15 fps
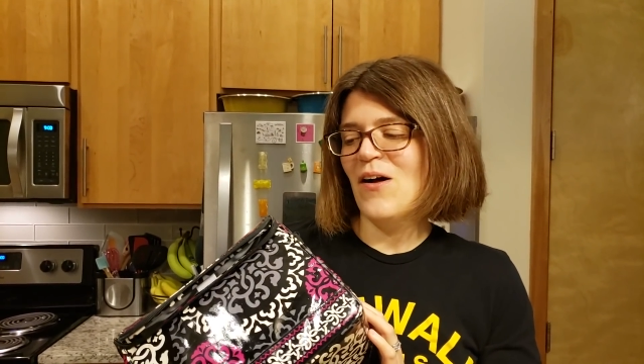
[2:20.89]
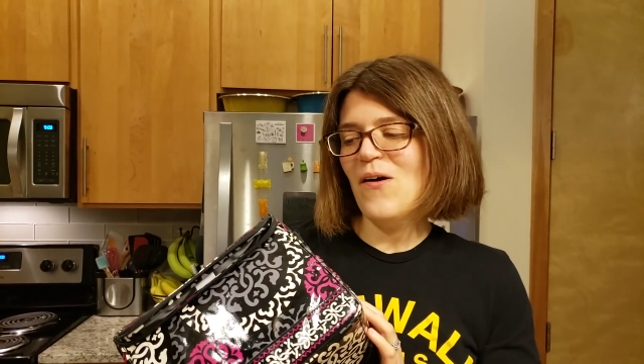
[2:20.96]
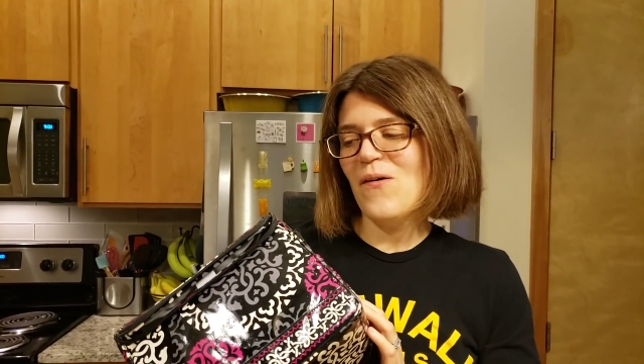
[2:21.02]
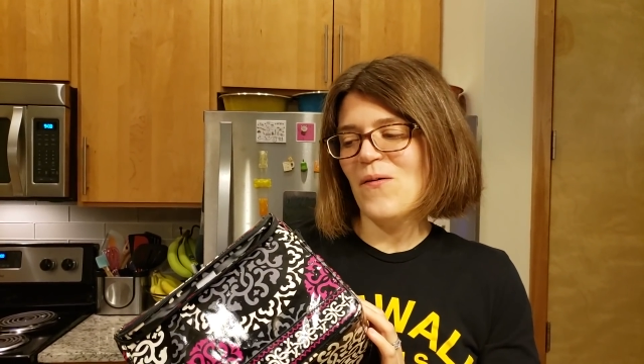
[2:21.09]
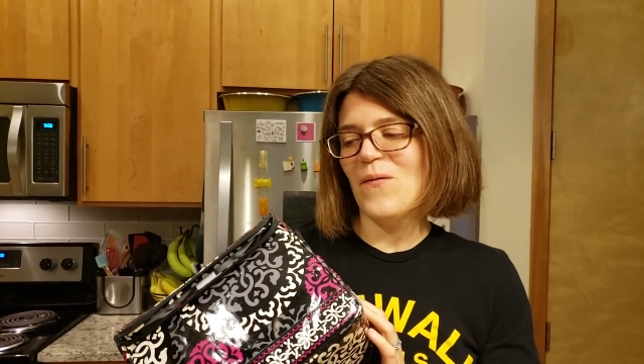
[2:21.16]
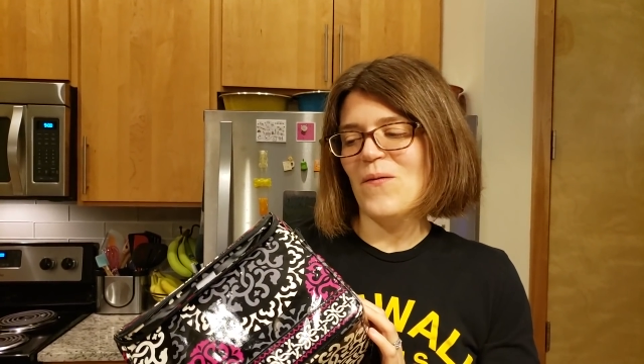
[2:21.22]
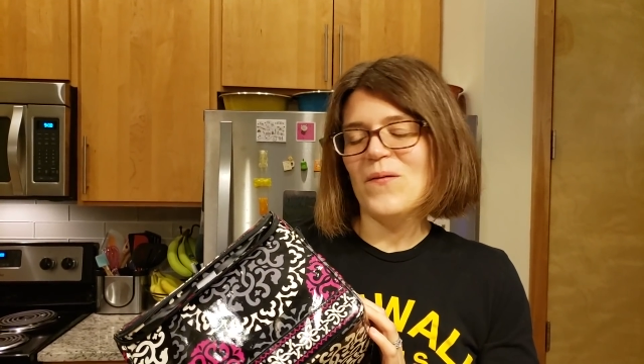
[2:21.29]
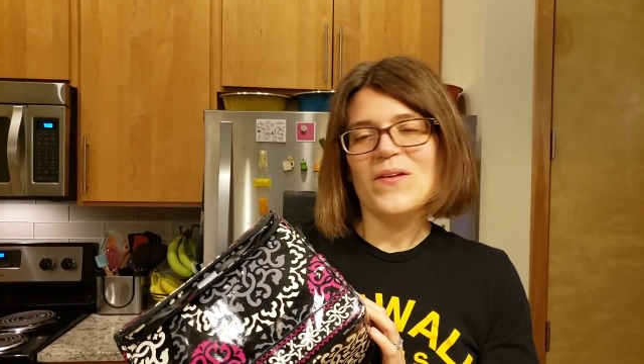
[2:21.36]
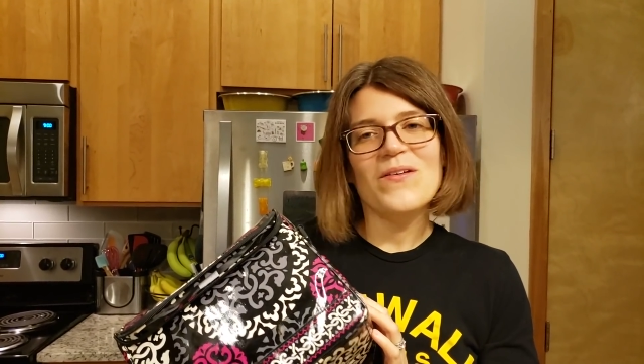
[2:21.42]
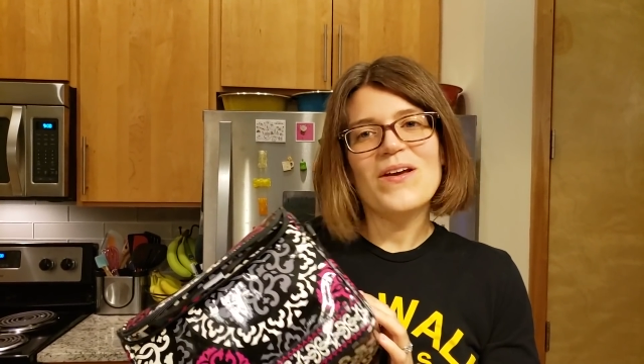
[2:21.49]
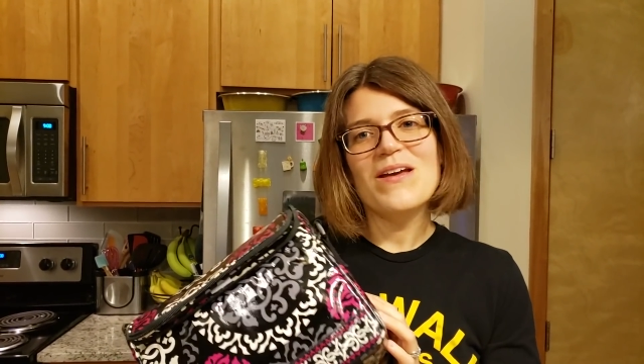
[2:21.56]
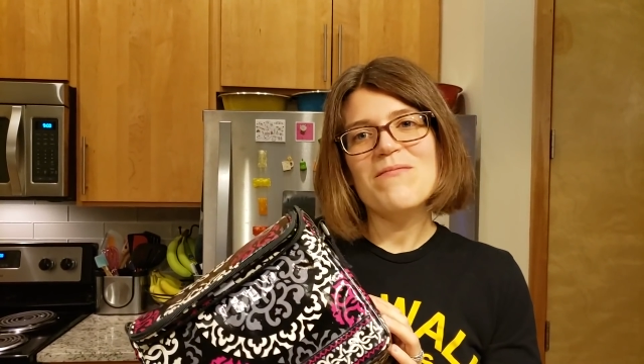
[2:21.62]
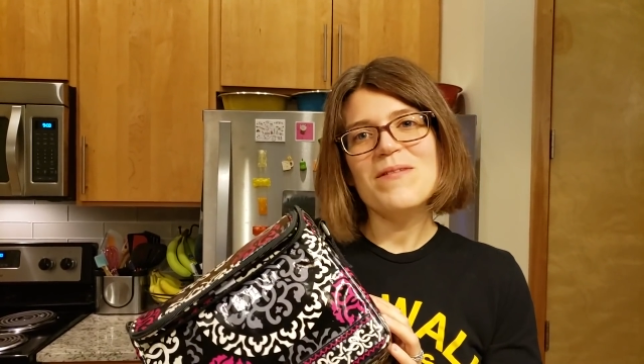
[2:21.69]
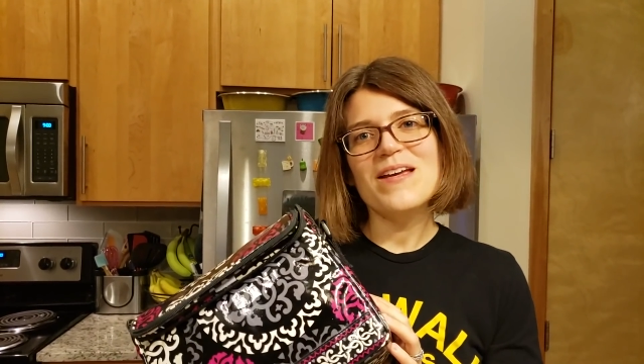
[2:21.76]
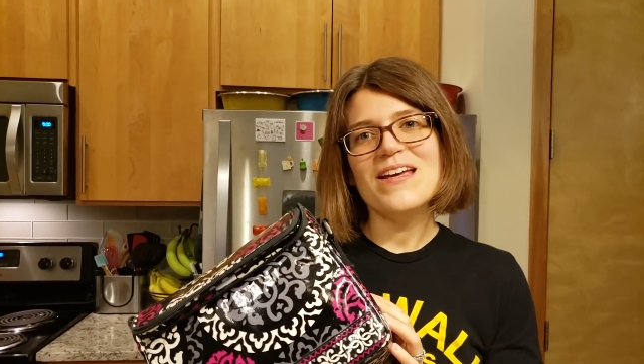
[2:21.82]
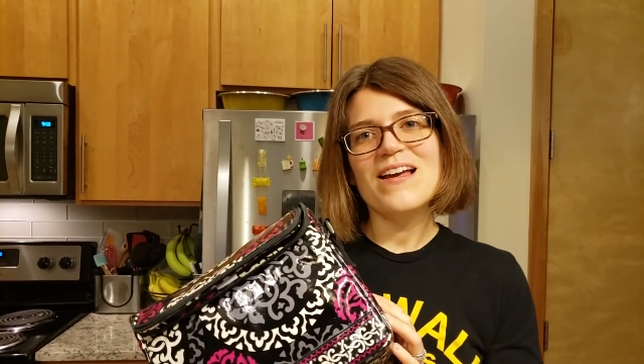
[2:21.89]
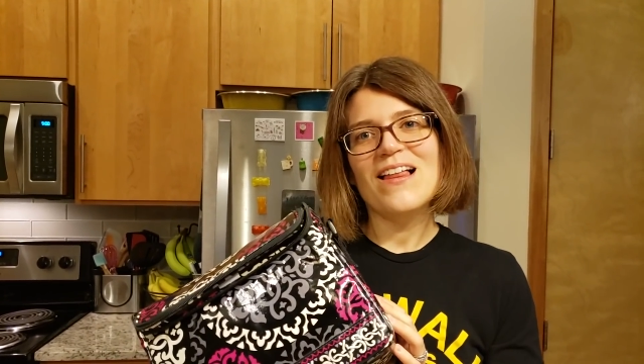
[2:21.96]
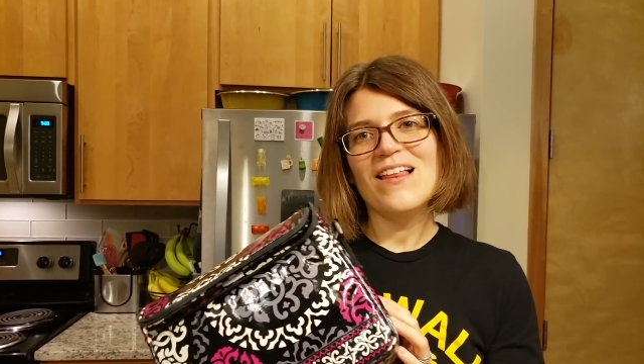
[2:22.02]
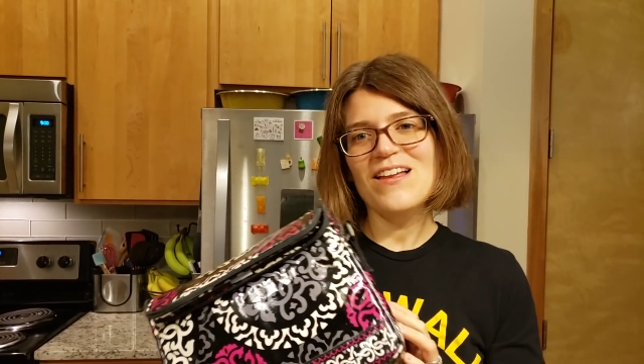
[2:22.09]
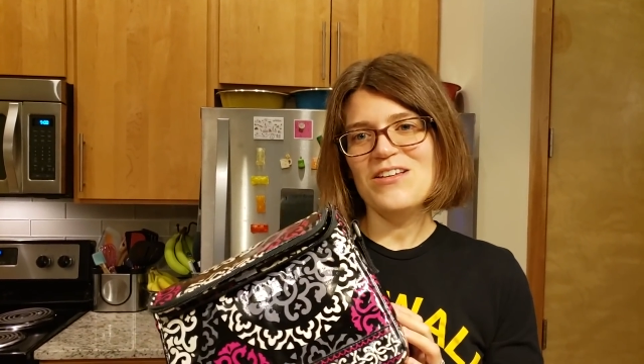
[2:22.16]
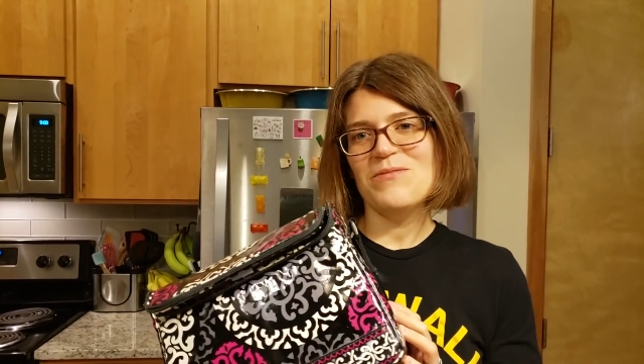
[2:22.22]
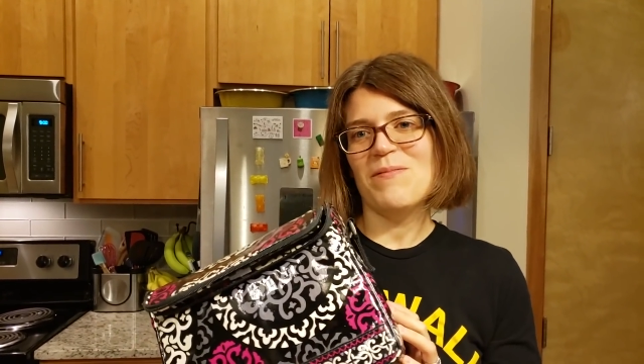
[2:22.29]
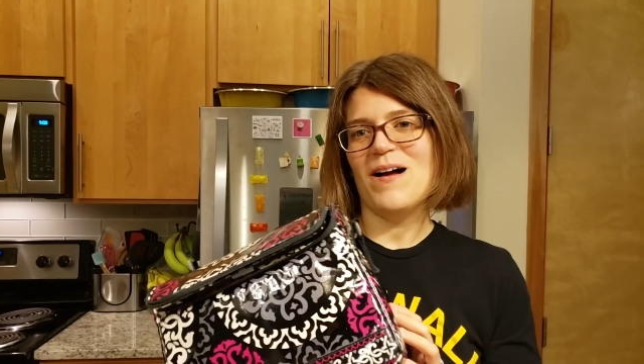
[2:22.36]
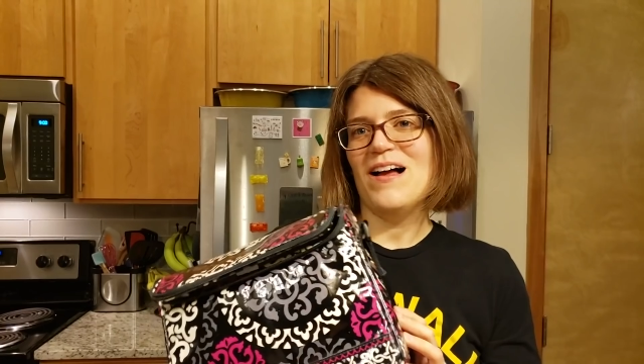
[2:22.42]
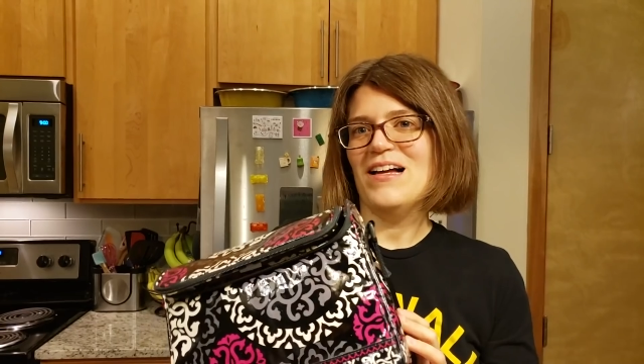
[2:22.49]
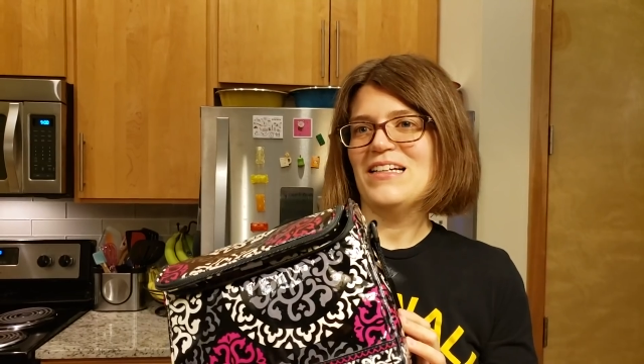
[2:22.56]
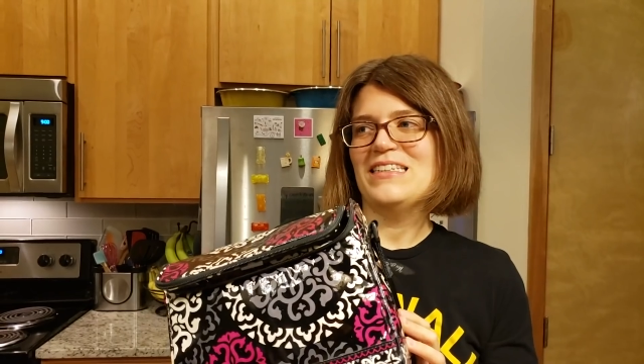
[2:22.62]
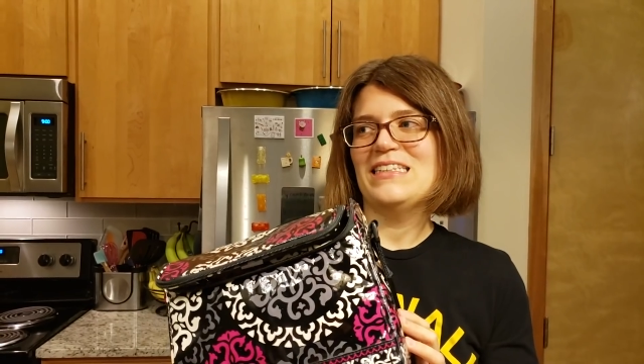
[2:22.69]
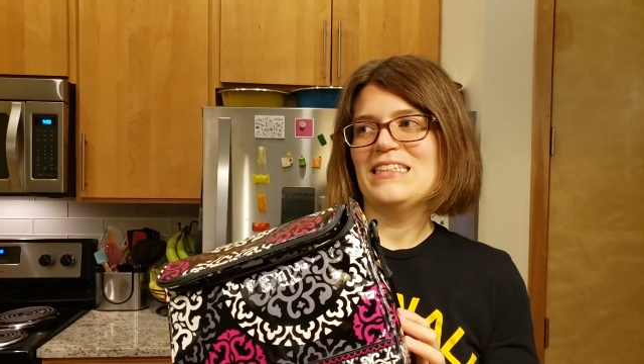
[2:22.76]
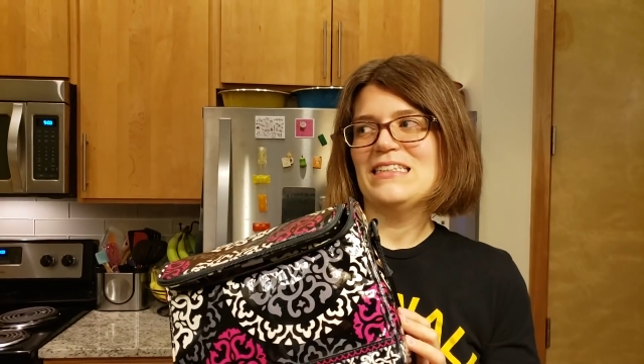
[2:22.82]
oh, you gave me a
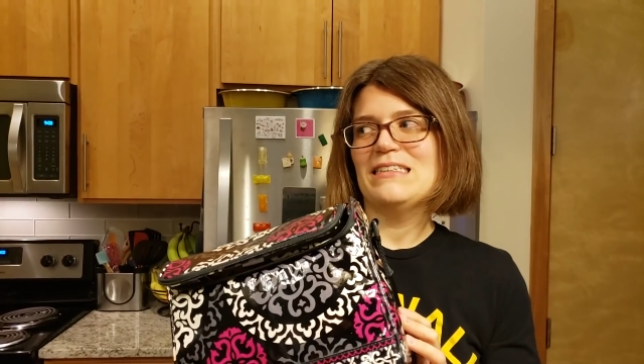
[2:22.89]
lunchbox.